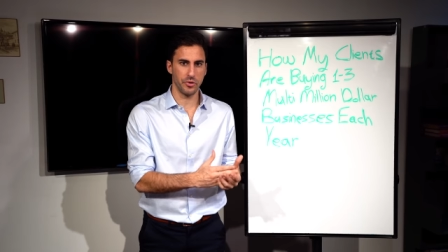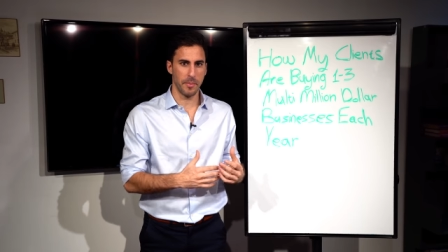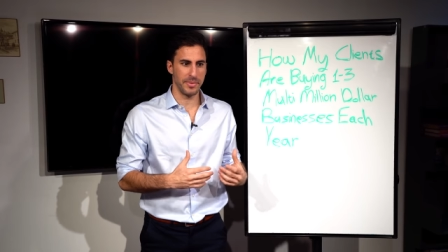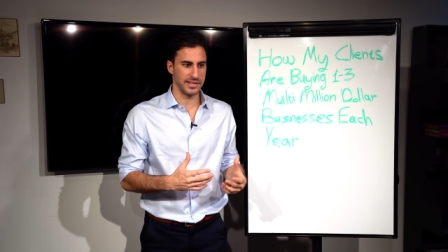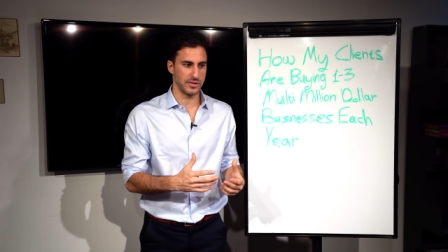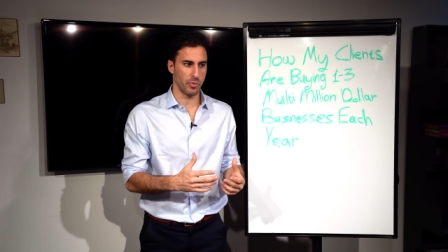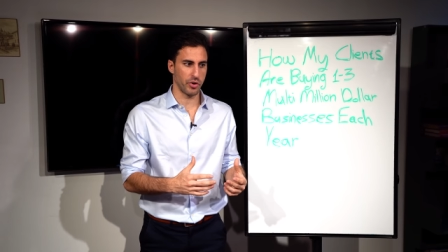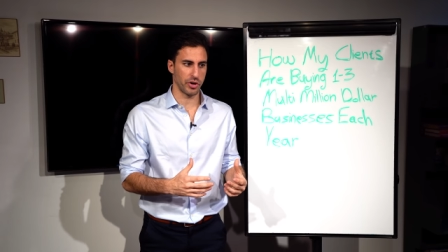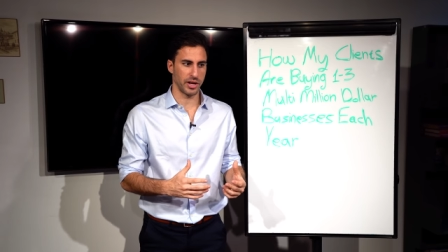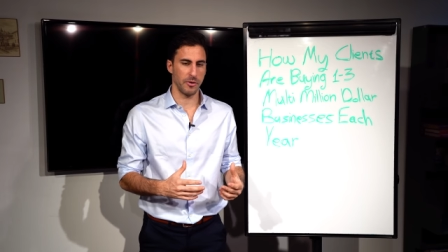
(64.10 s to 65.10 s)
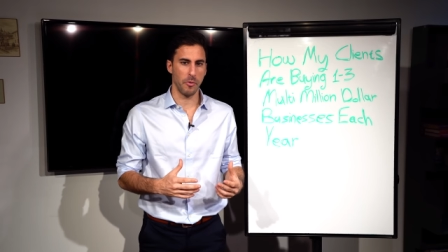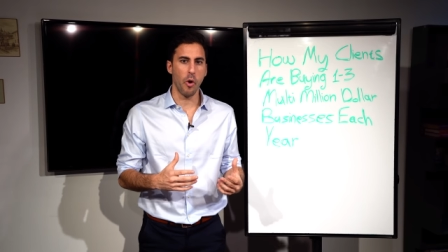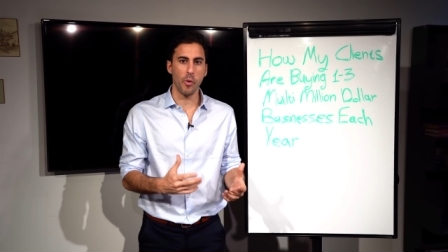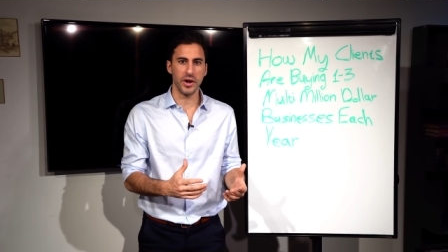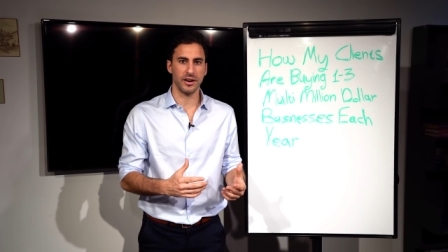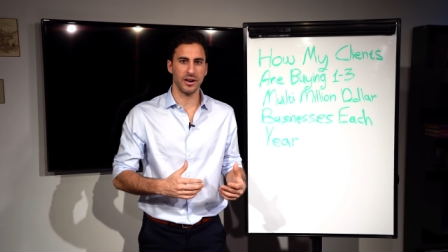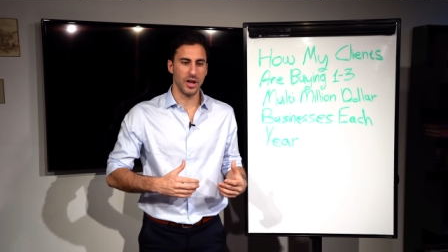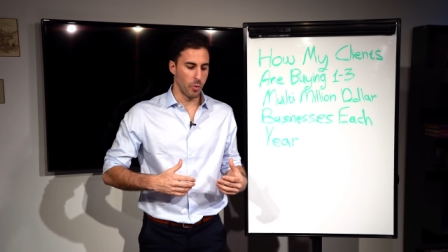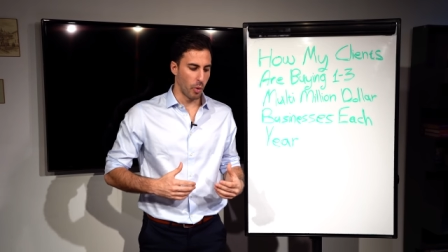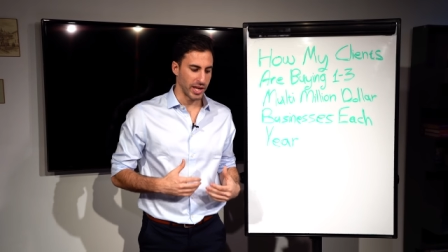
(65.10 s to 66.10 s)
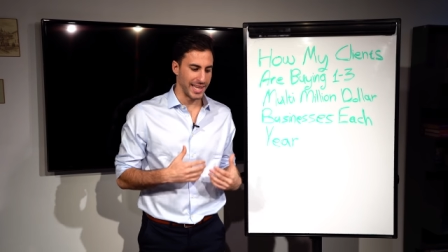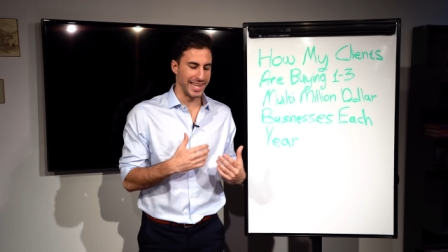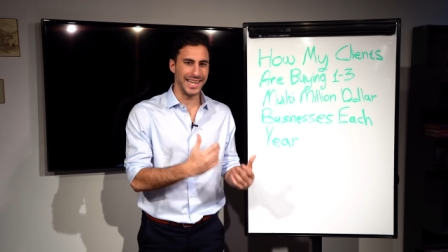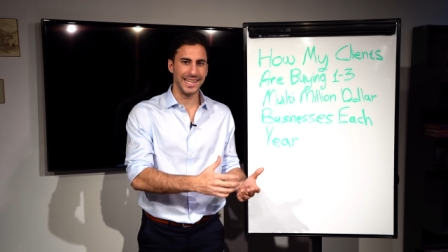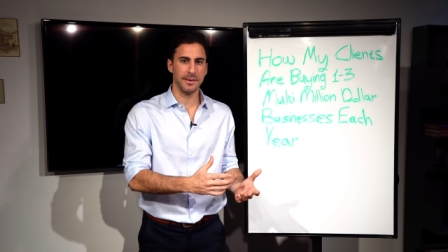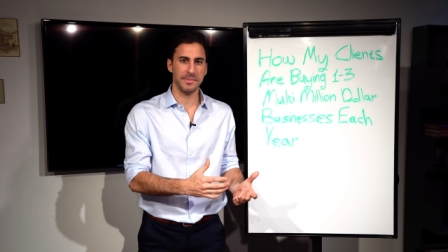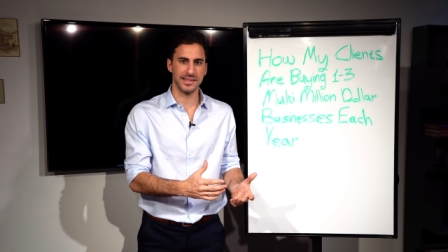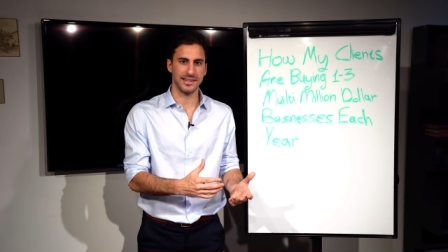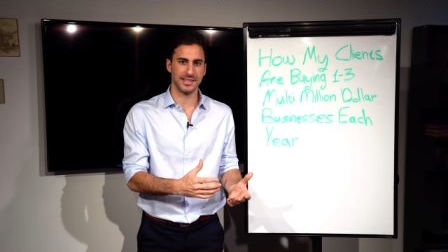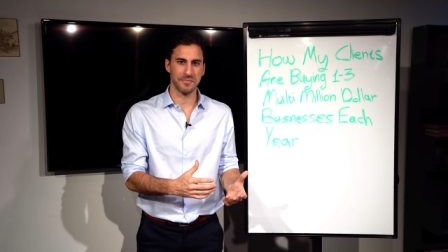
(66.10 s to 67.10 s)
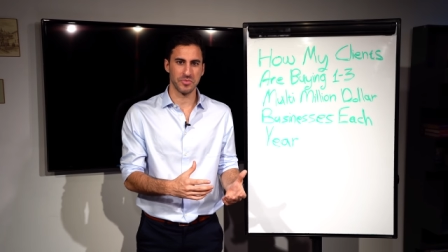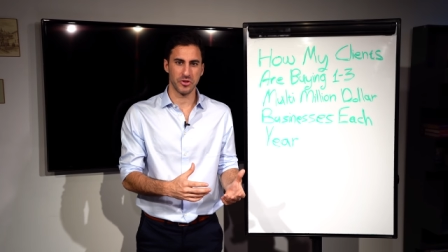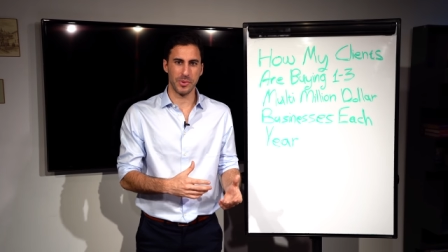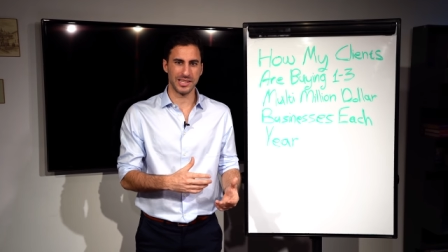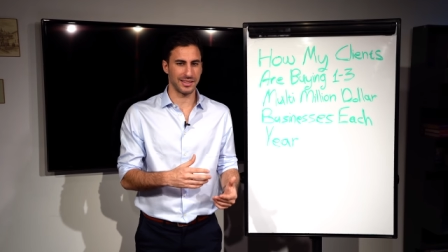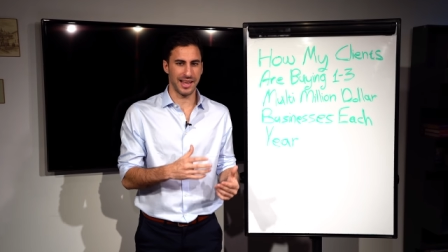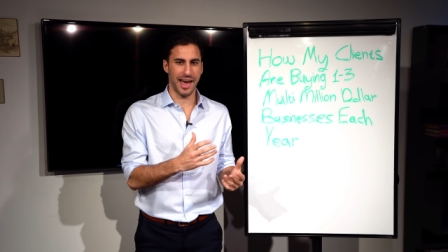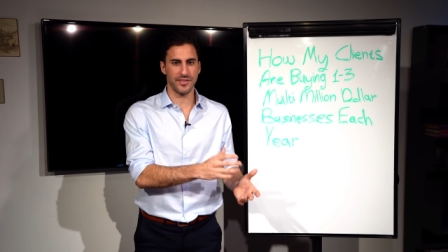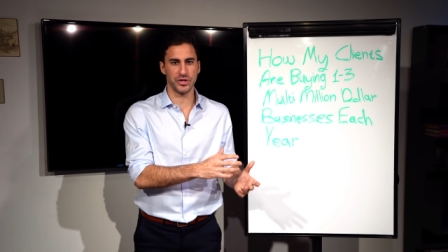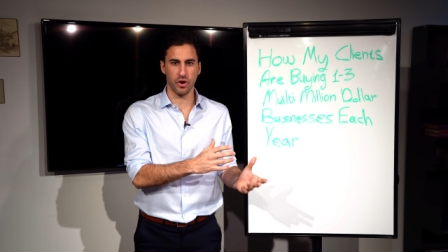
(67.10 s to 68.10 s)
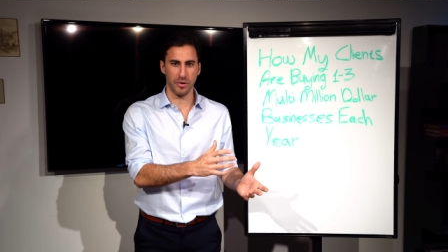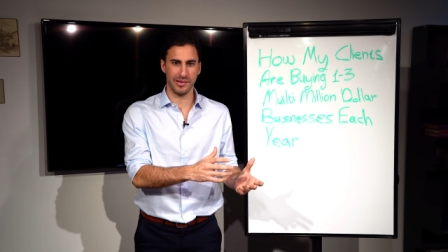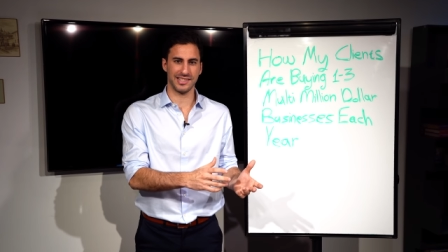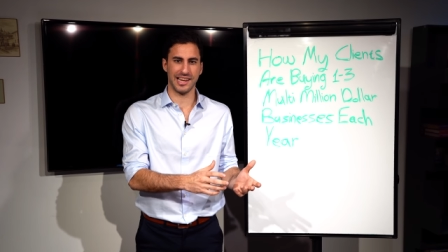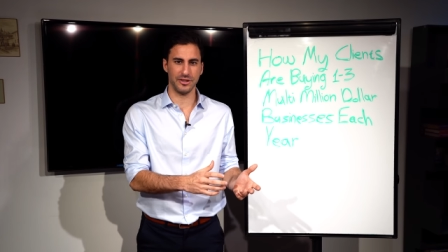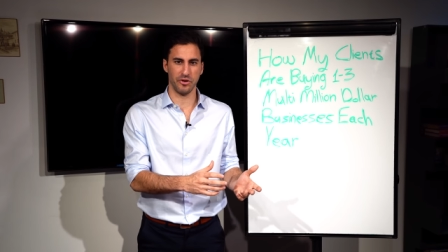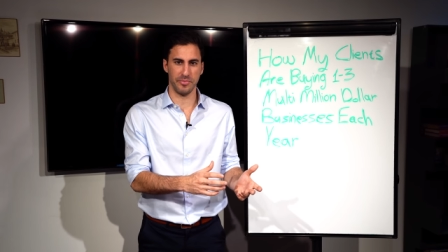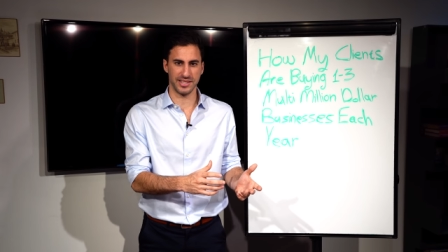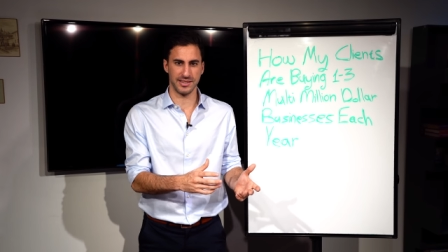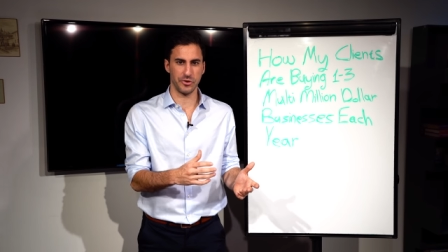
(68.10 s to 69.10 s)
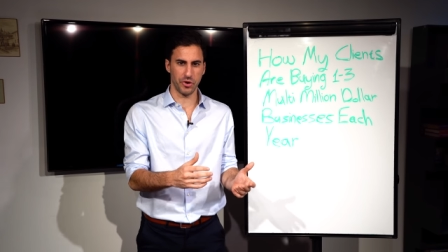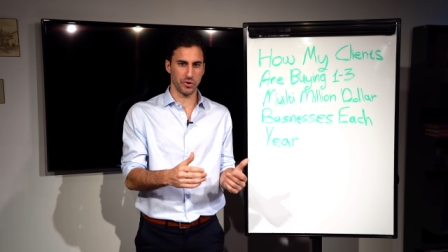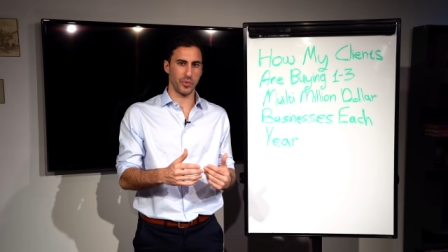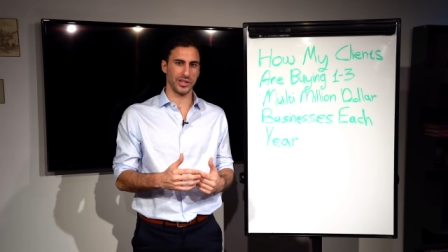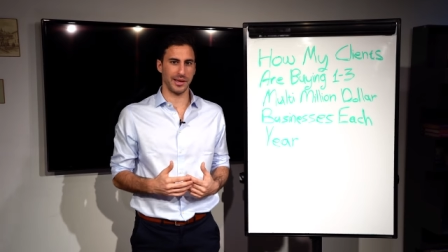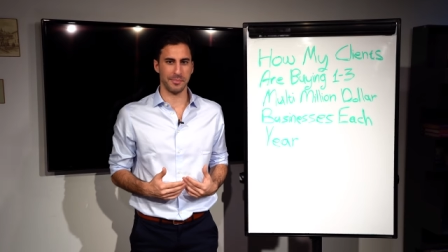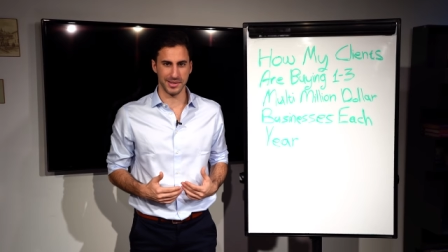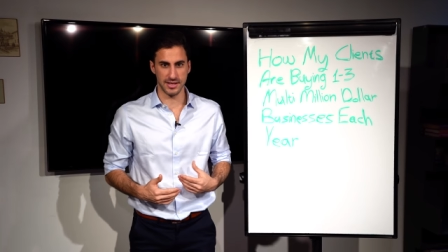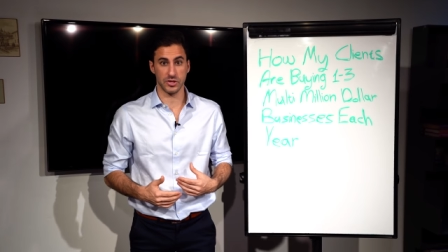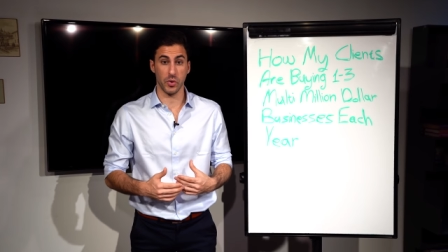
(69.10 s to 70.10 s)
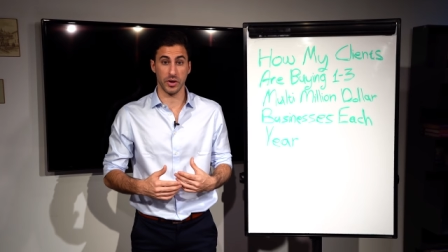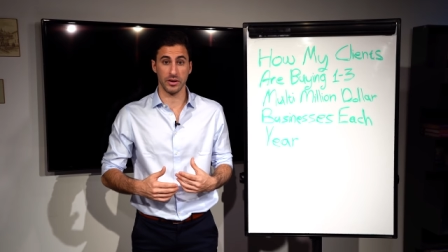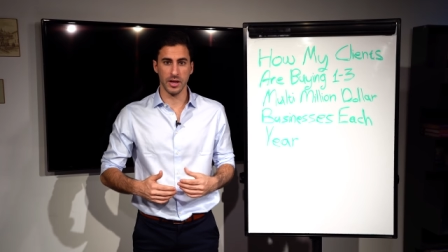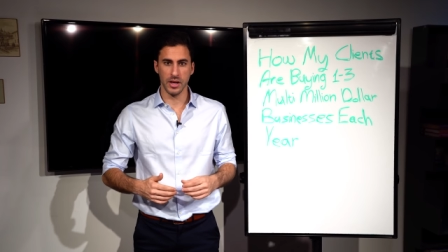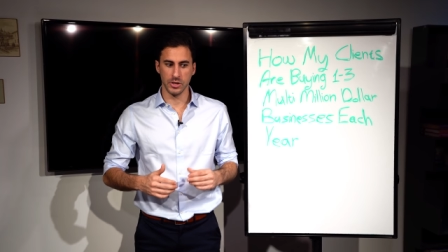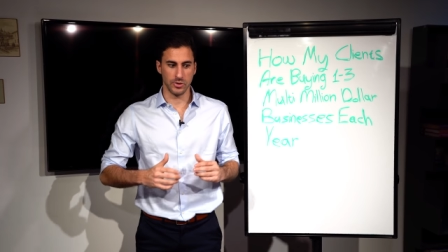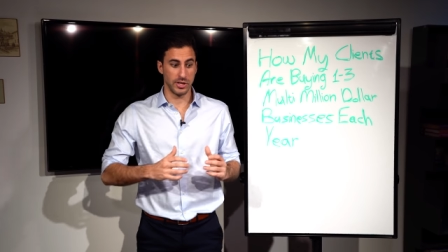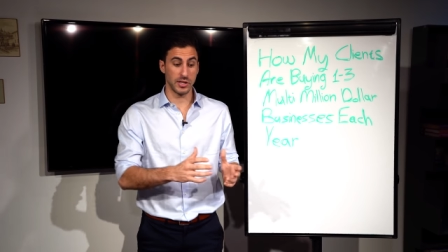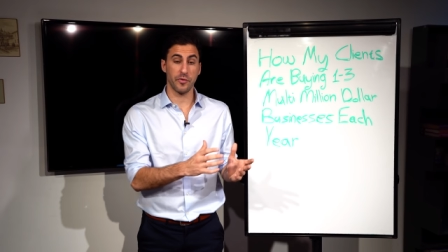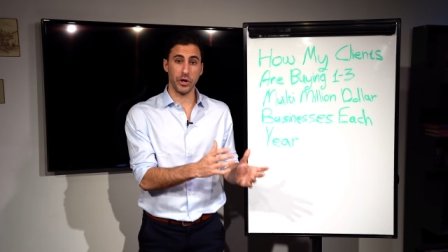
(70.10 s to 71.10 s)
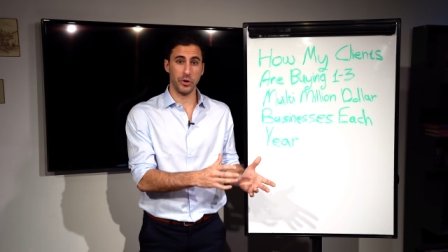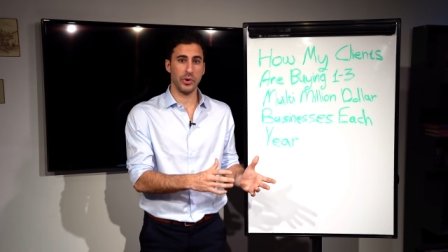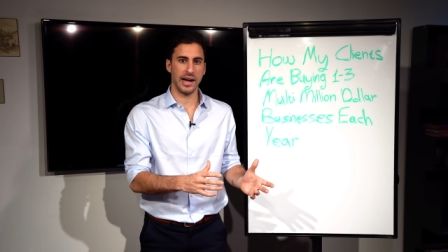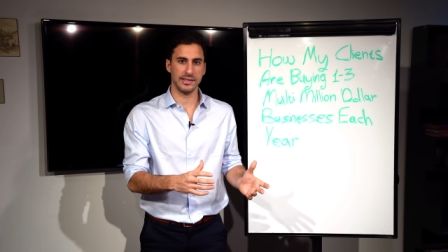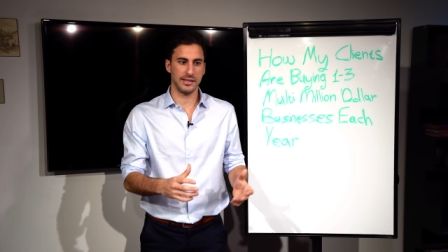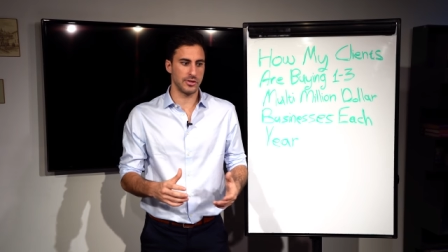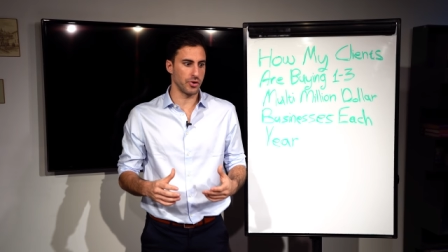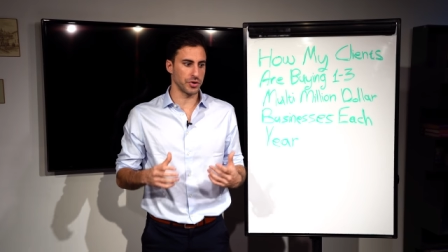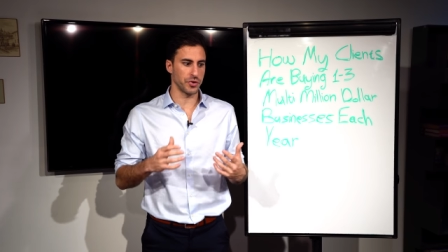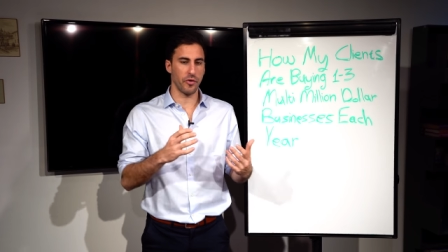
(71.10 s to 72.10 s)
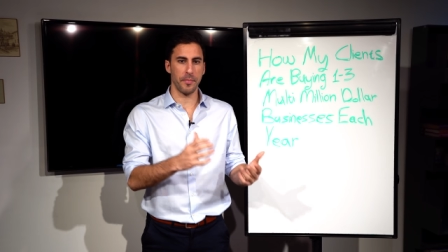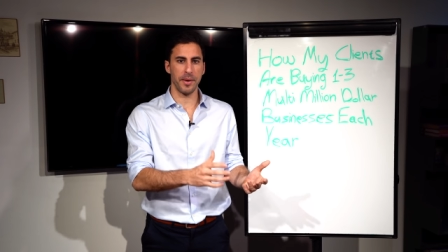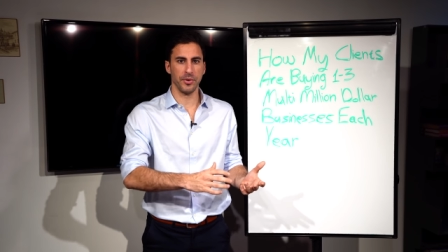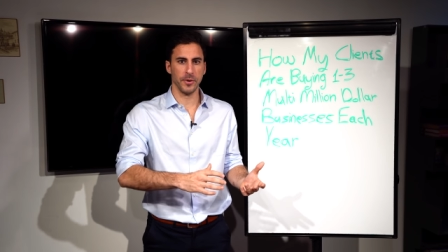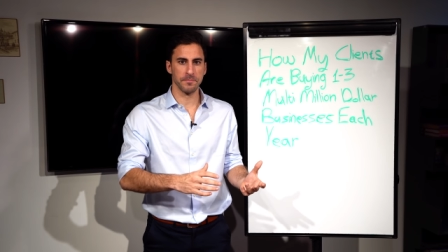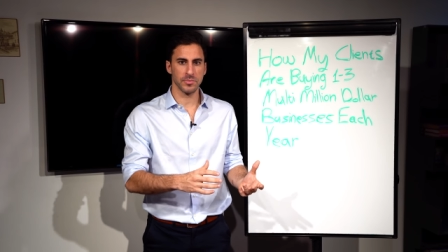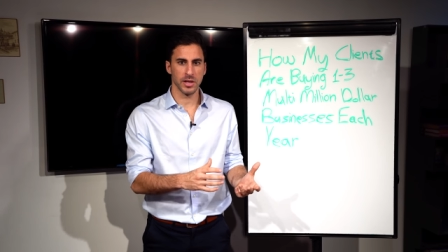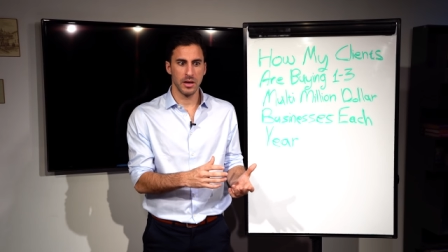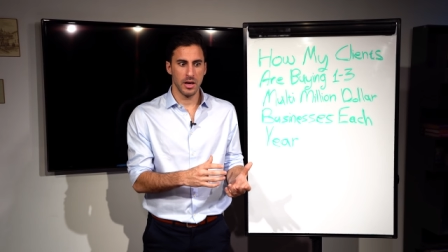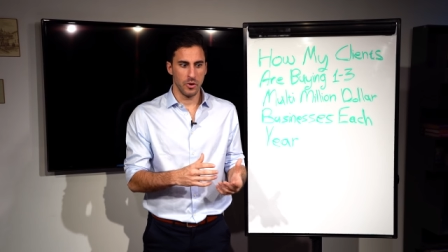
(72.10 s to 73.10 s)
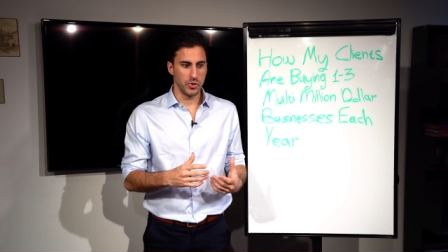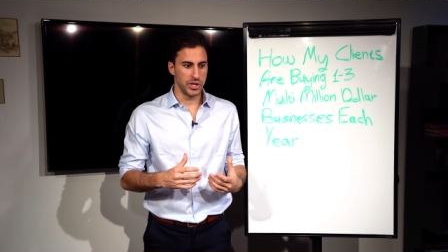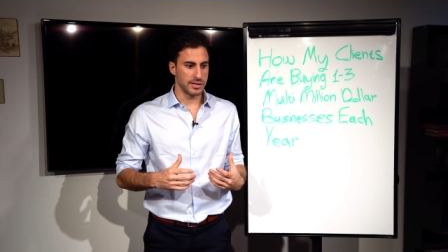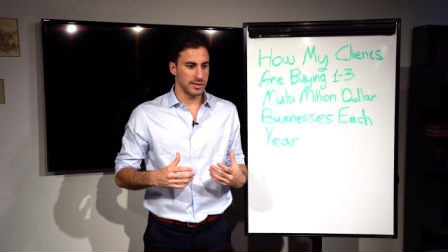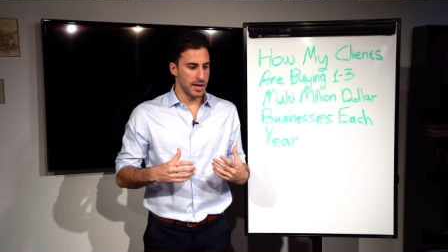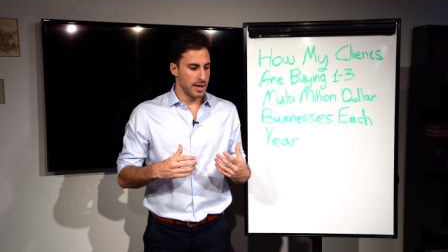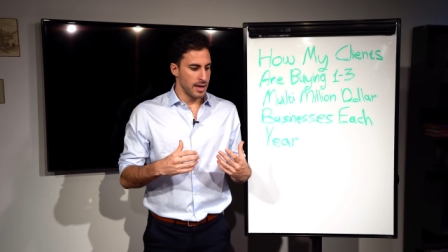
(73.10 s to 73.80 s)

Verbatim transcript: you're a business work owner working in the business. You basically have a job inside your business. You're not really a business owner. So this is for you guys. This is also for people who just